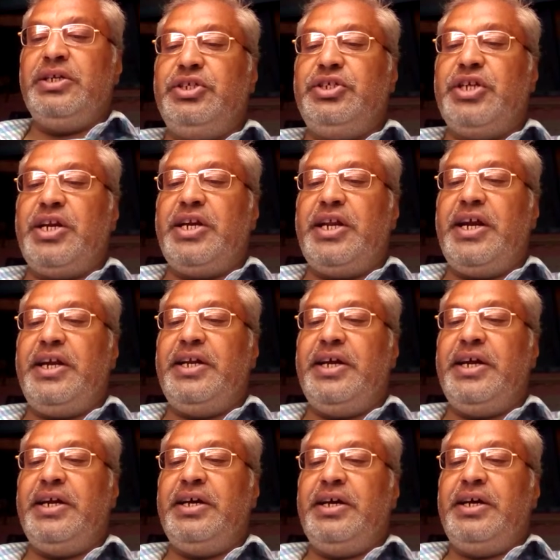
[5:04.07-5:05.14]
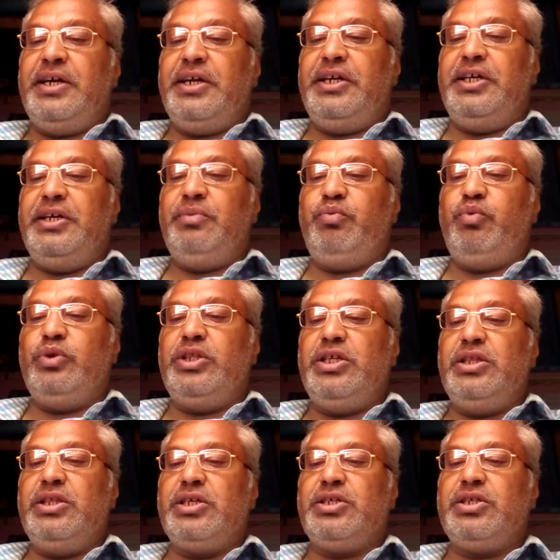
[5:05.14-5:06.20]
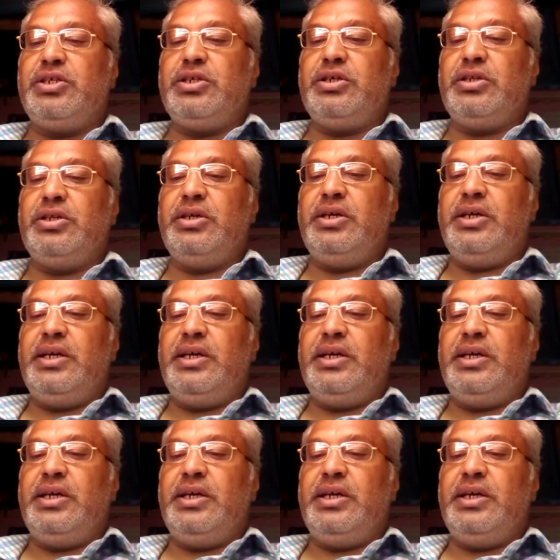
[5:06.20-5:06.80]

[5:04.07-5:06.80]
generated deep within the sun.